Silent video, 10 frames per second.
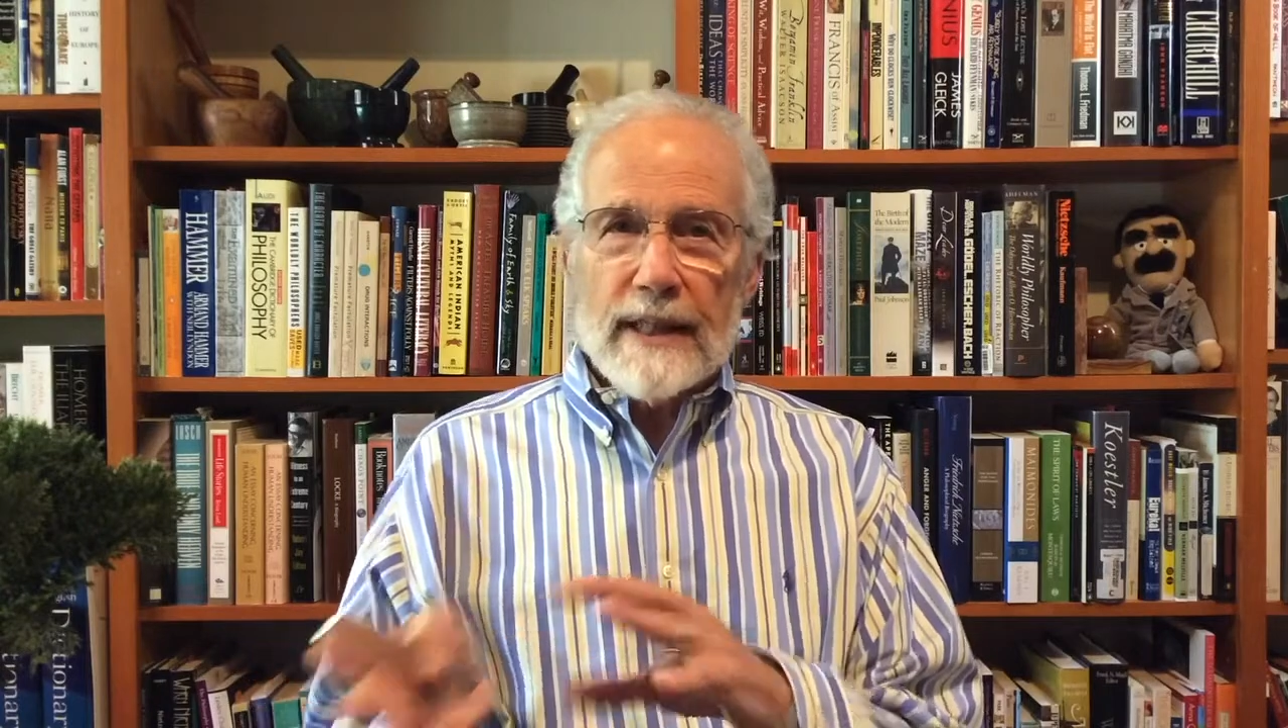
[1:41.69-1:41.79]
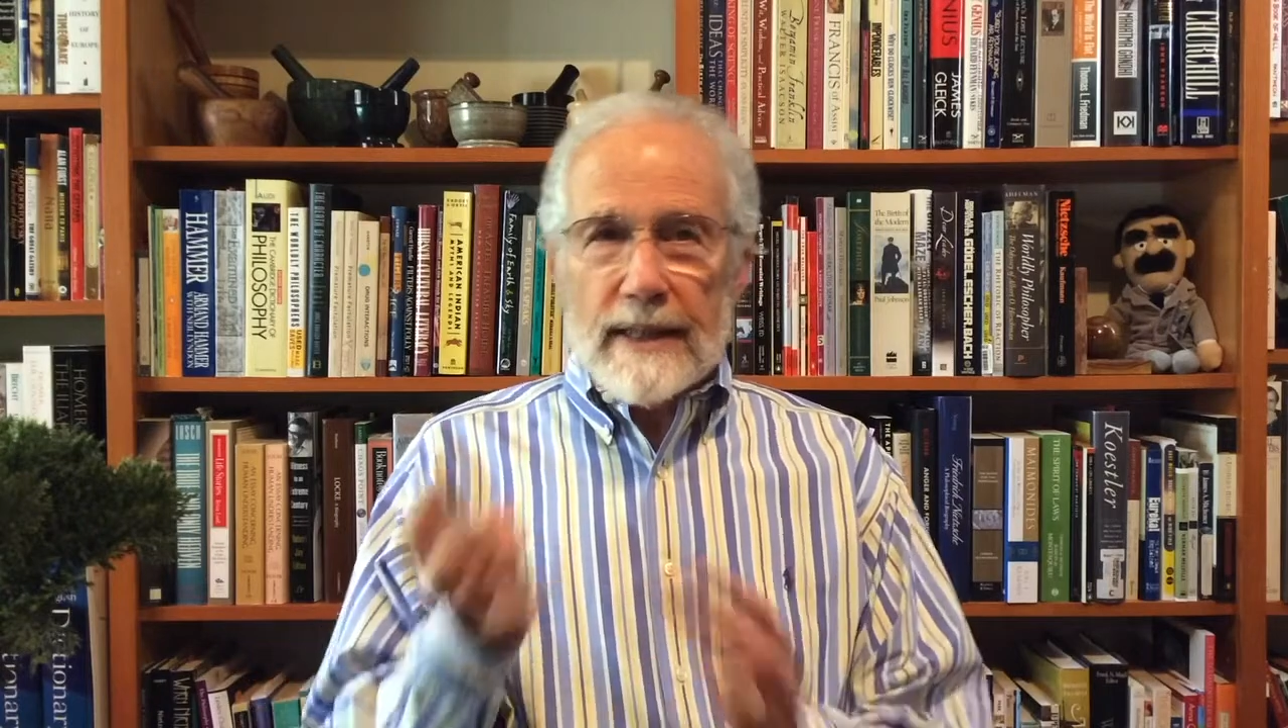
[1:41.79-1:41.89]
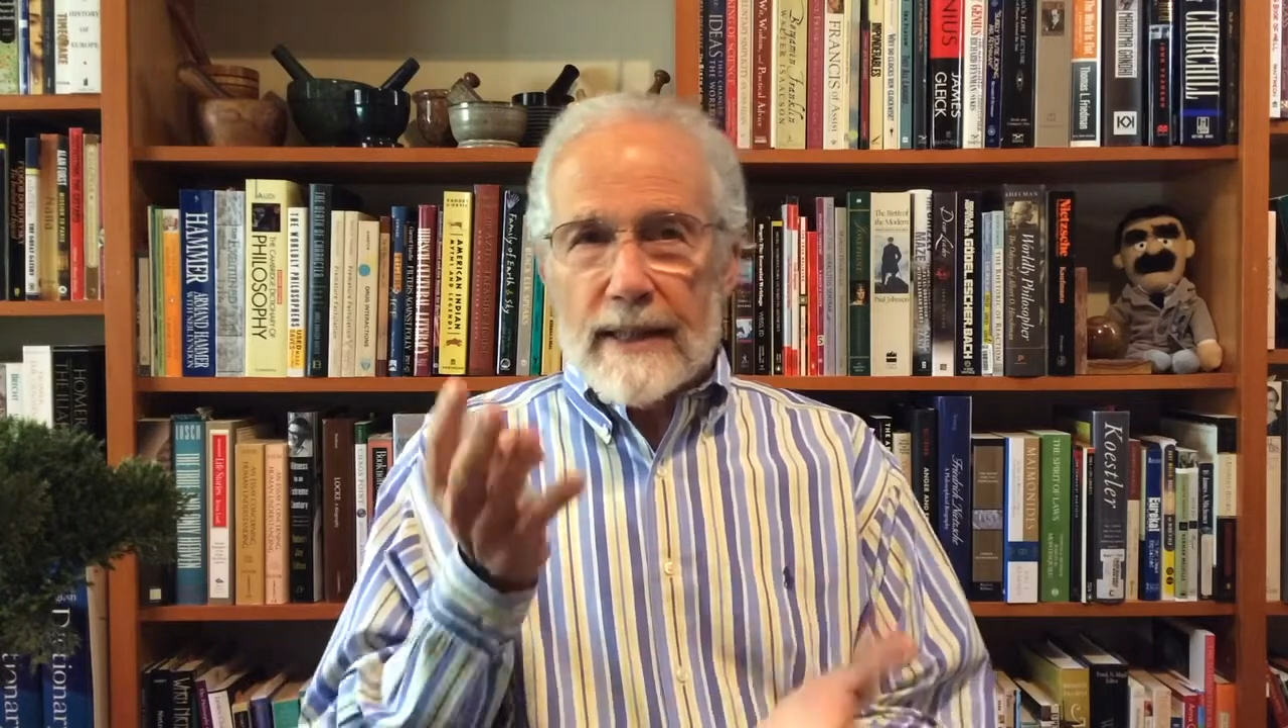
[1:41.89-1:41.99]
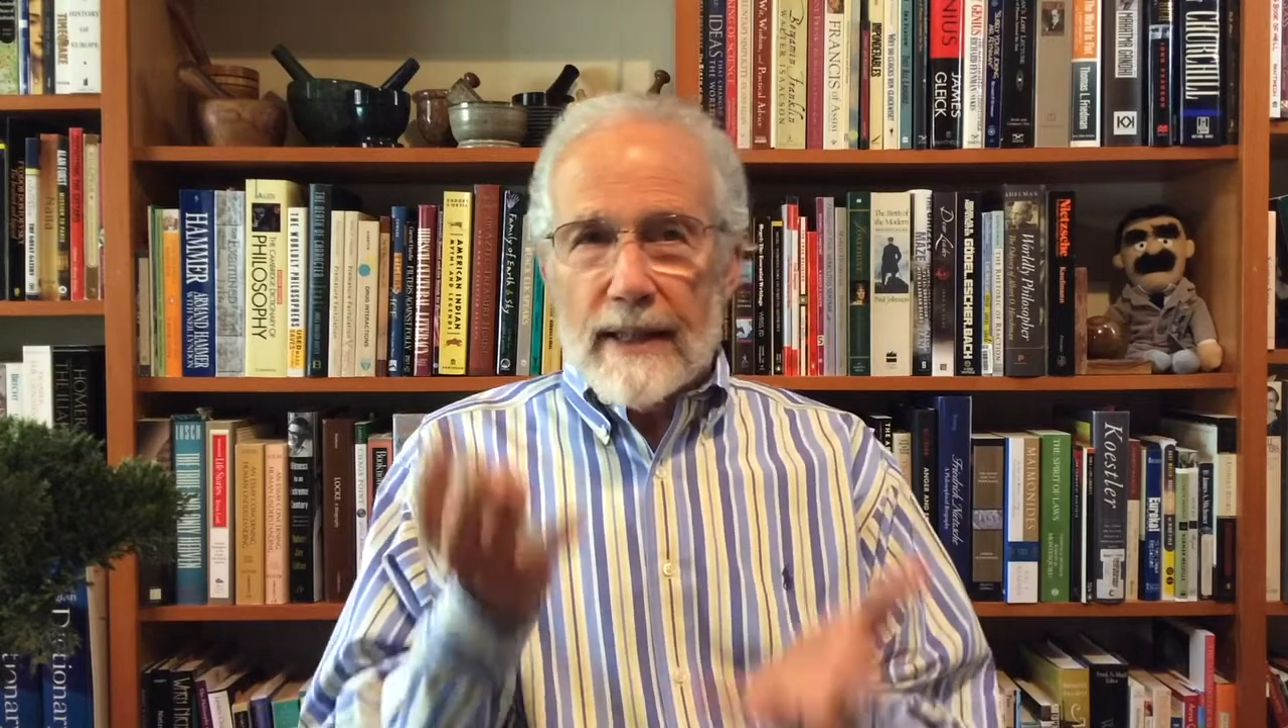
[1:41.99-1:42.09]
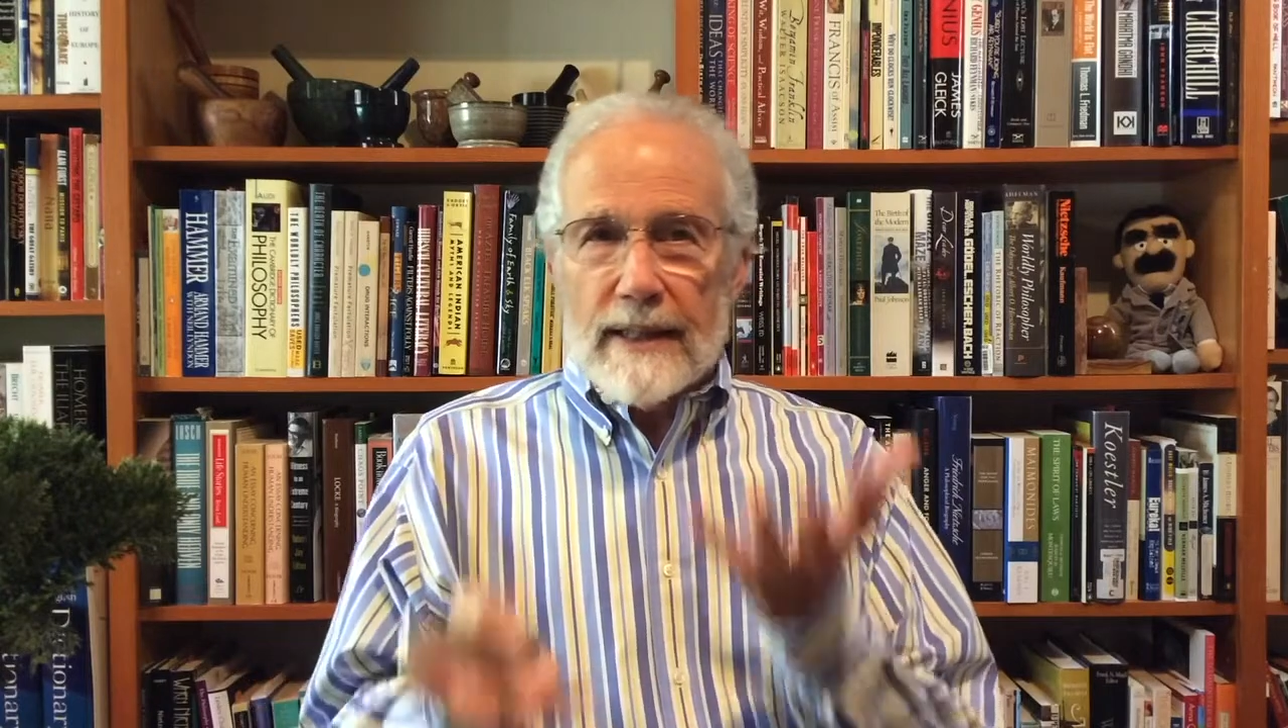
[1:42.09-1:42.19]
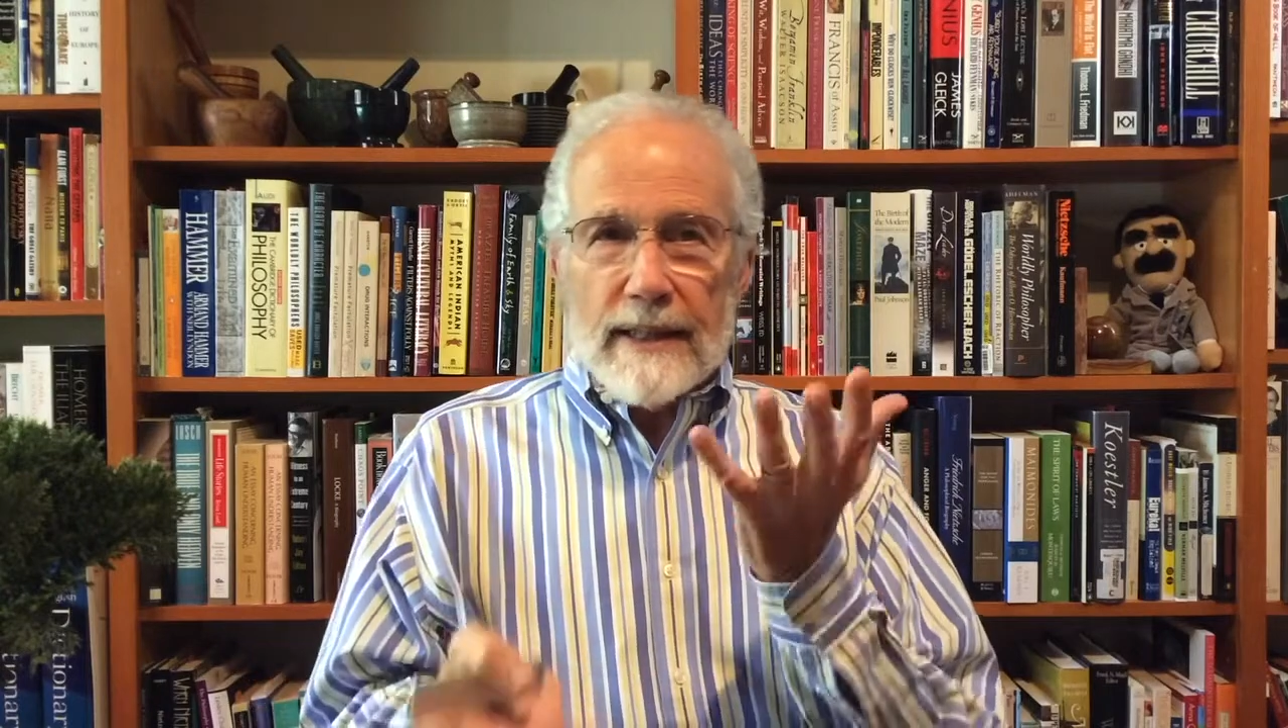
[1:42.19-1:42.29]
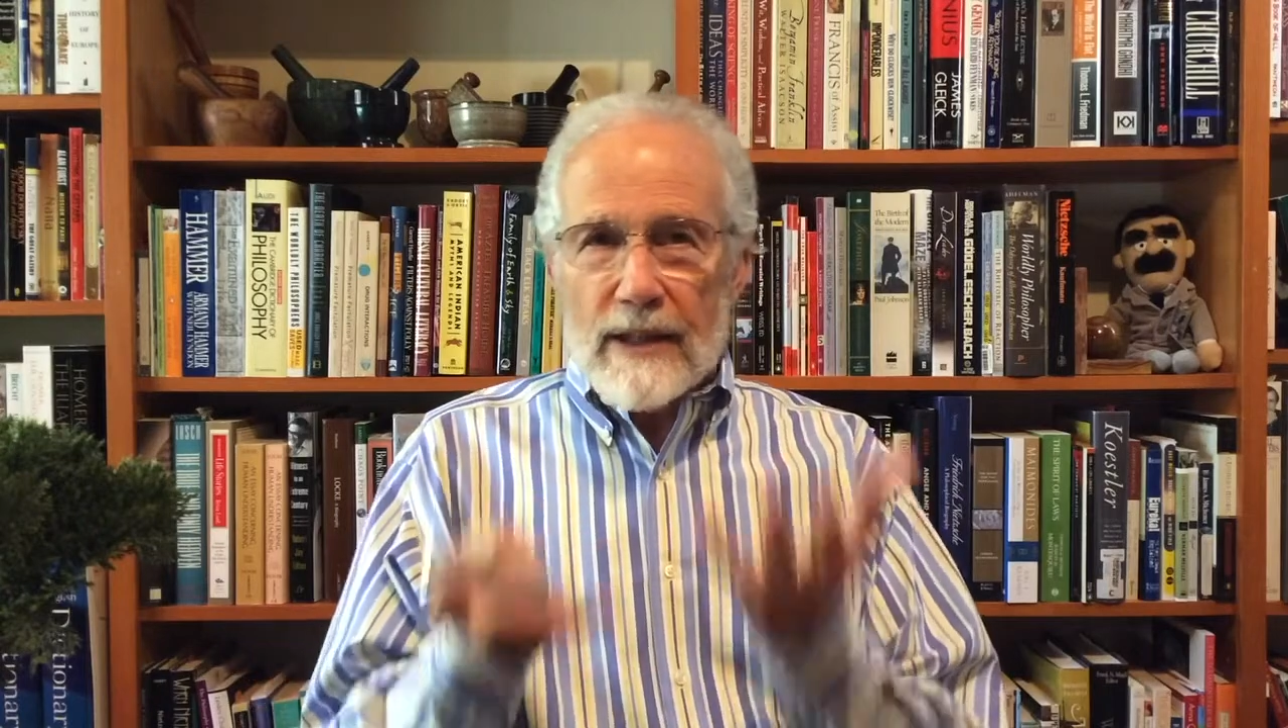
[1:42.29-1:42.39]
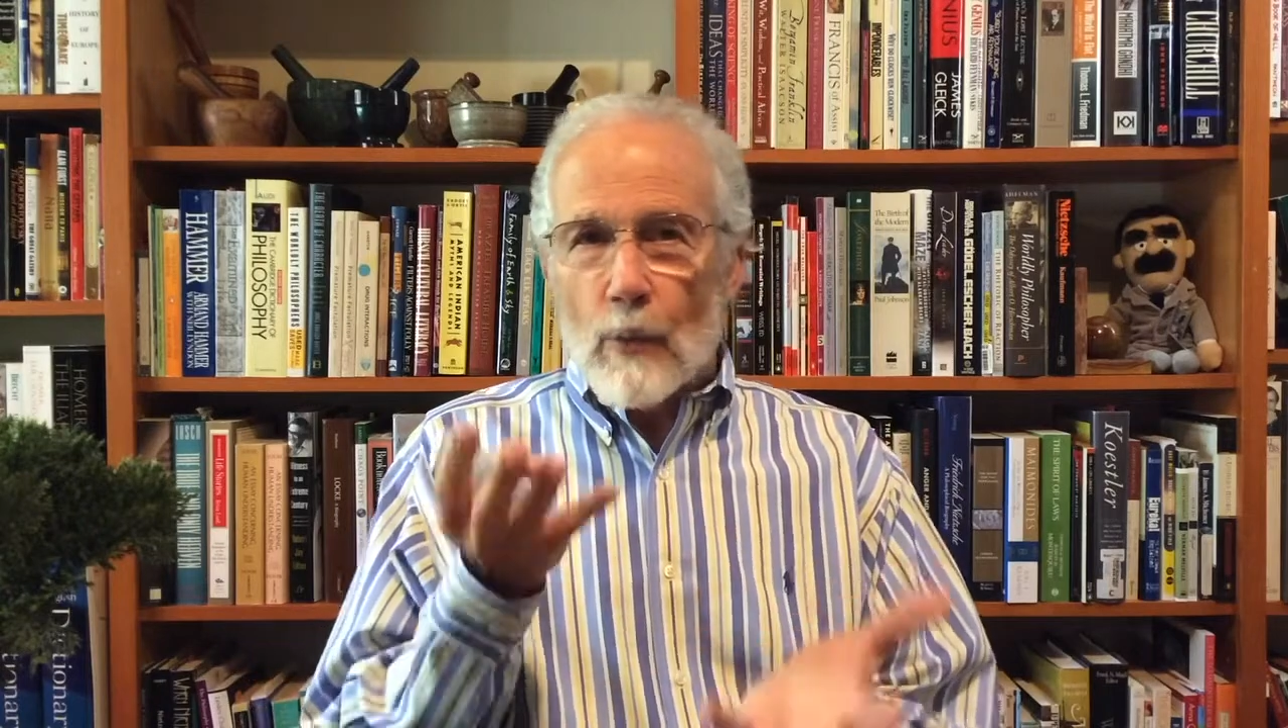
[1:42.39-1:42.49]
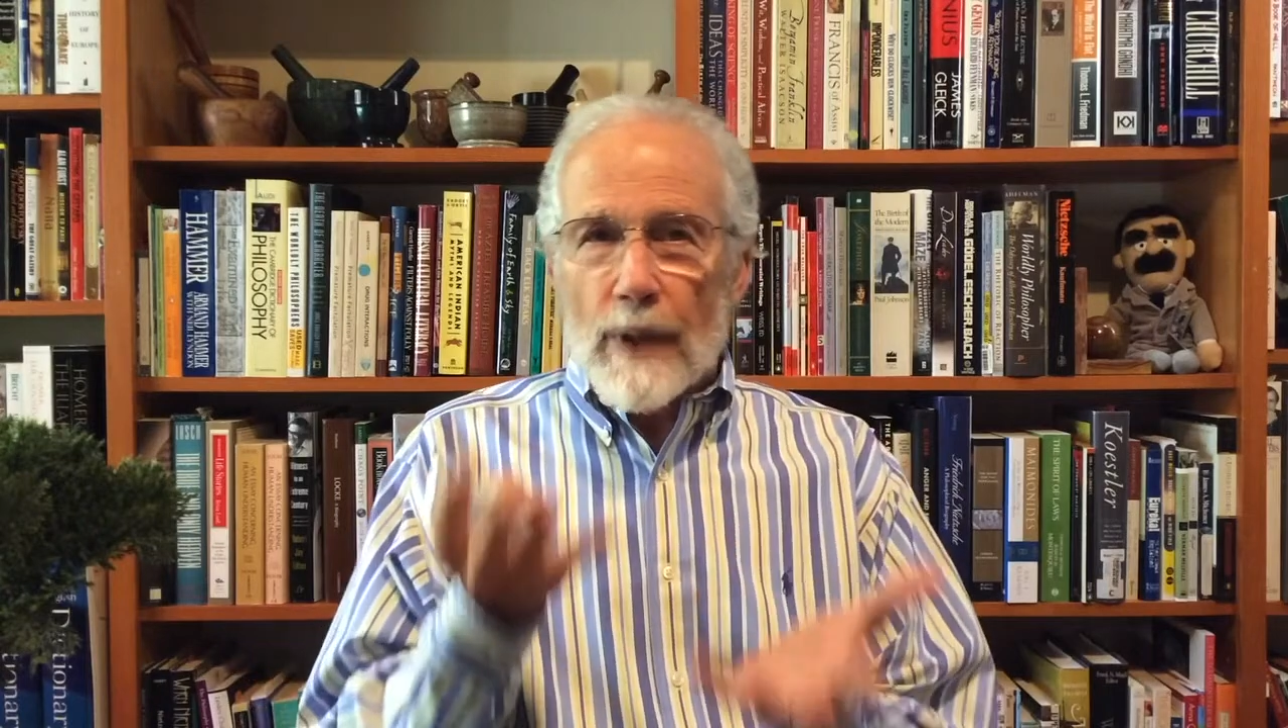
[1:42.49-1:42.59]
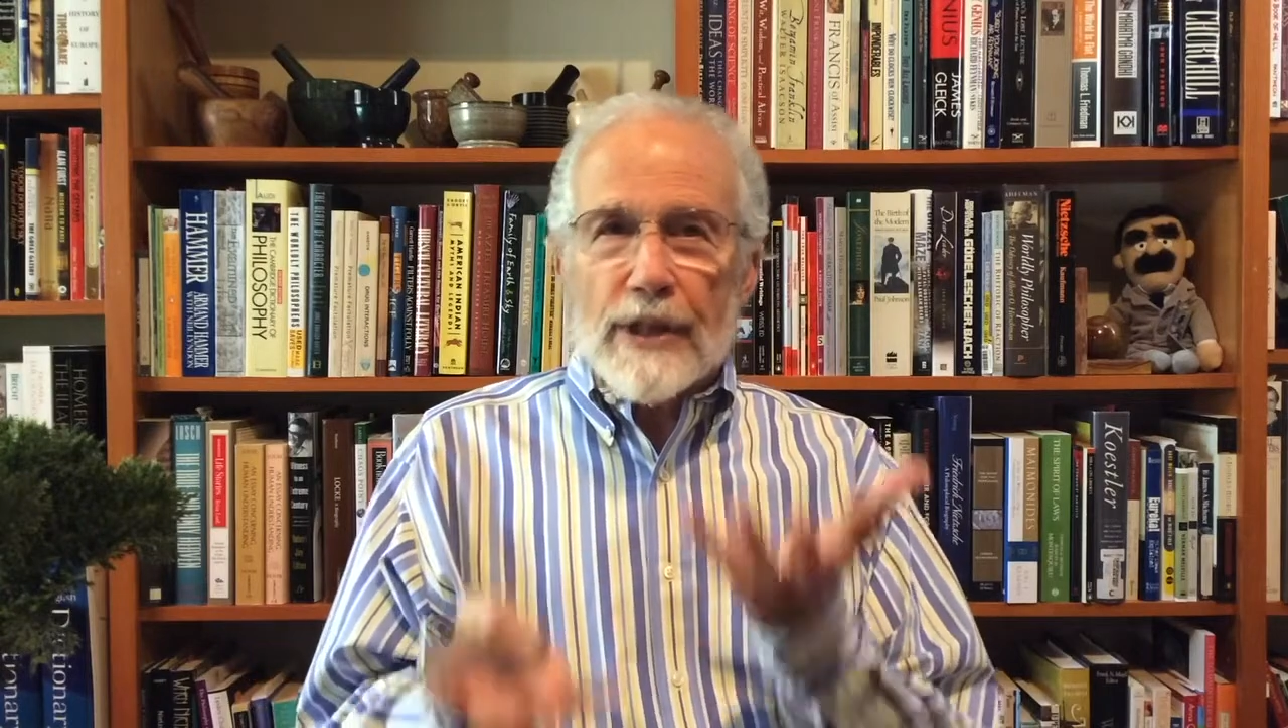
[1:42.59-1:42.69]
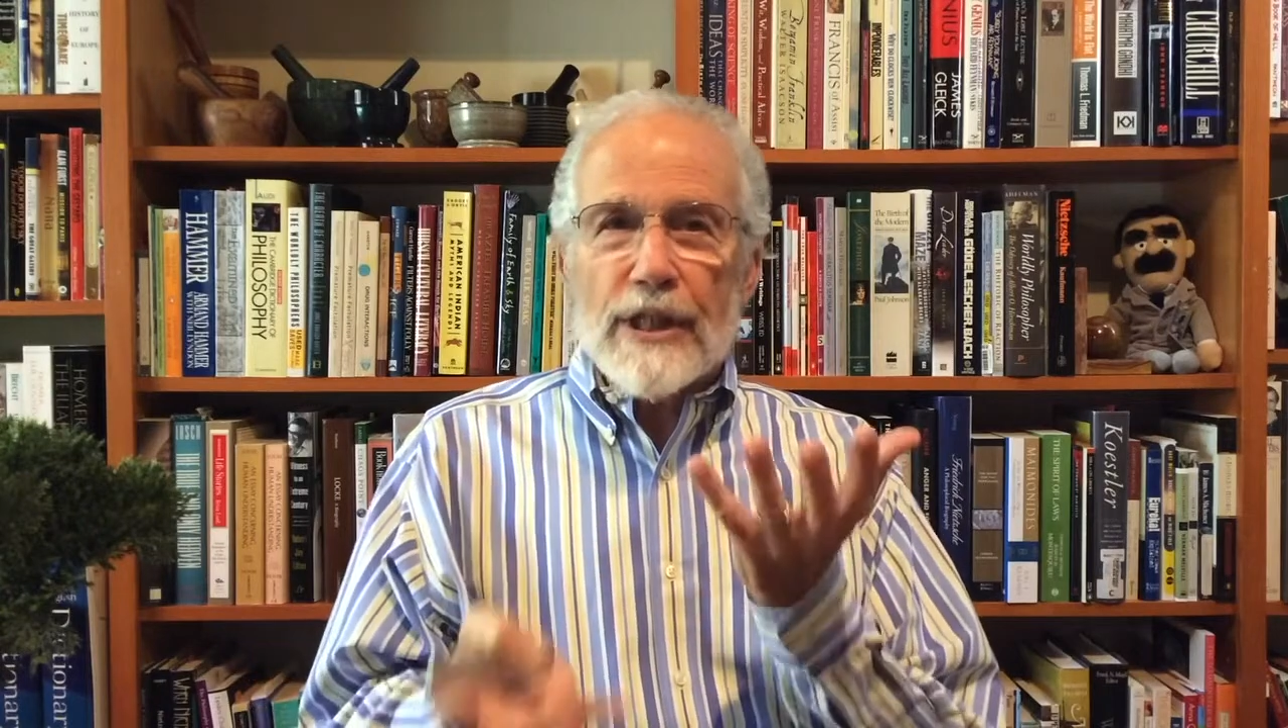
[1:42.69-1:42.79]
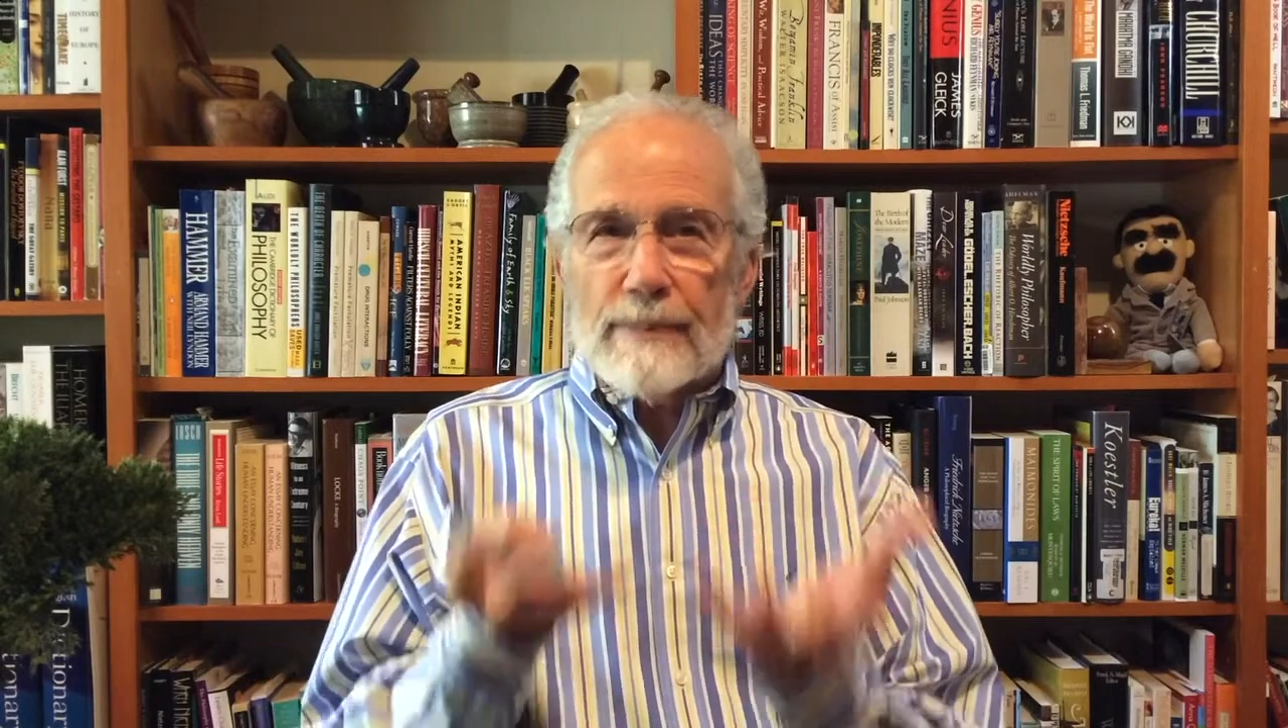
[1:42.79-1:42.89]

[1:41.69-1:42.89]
This is a which